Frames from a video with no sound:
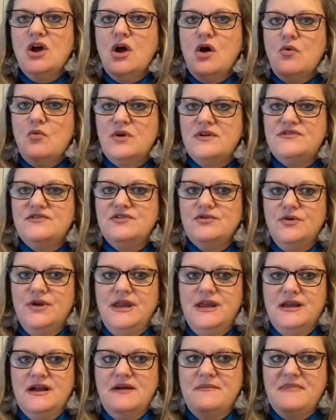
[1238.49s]
with
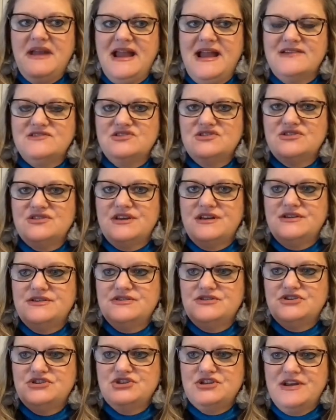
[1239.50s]
doing a mass
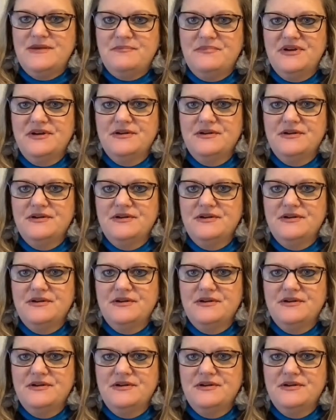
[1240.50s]
ship